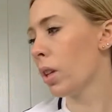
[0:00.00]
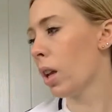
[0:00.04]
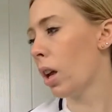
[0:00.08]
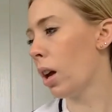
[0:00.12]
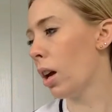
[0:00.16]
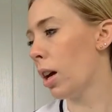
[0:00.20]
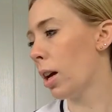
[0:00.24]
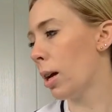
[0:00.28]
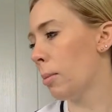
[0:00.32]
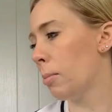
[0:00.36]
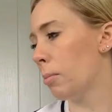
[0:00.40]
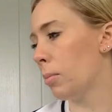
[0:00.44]

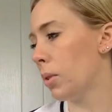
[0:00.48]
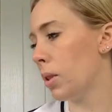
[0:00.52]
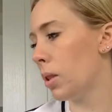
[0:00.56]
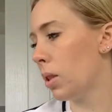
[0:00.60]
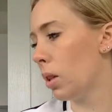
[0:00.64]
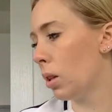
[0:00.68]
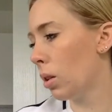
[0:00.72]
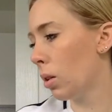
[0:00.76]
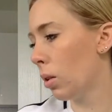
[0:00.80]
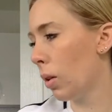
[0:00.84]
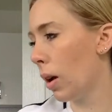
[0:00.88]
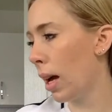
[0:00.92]
And
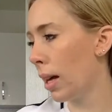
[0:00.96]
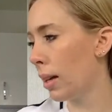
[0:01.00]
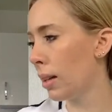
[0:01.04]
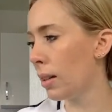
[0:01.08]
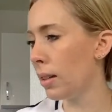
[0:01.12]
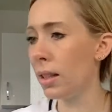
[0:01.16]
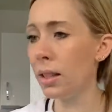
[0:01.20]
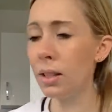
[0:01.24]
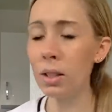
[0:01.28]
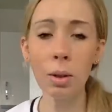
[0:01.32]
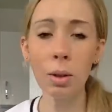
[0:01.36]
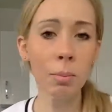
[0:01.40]

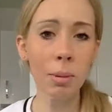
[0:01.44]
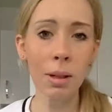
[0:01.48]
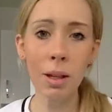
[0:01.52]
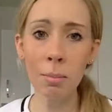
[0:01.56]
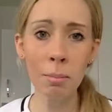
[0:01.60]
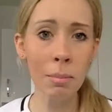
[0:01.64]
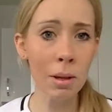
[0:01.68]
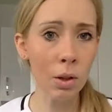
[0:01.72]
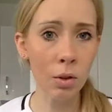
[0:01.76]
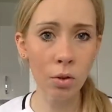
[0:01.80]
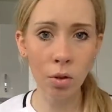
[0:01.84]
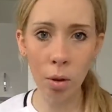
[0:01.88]
this can be a
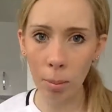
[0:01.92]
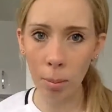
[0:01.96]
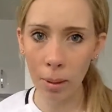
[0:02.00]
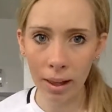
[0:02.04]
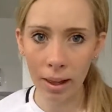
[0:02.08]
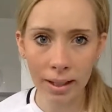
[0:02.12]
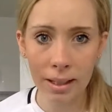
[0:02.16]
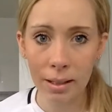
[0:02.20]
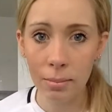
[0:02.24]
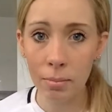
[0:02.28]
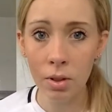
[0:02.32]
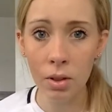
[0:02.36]
meal
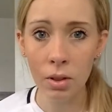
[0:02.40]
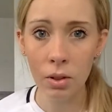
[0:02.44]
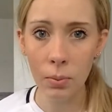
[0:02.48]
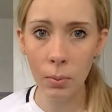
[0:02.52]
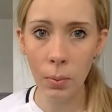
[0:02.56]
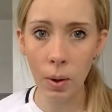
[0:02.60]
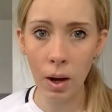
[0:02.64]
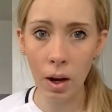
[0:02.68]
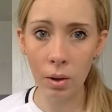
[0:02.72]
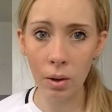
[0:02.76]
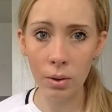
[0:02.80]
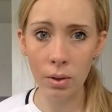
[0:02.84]
replacement as well,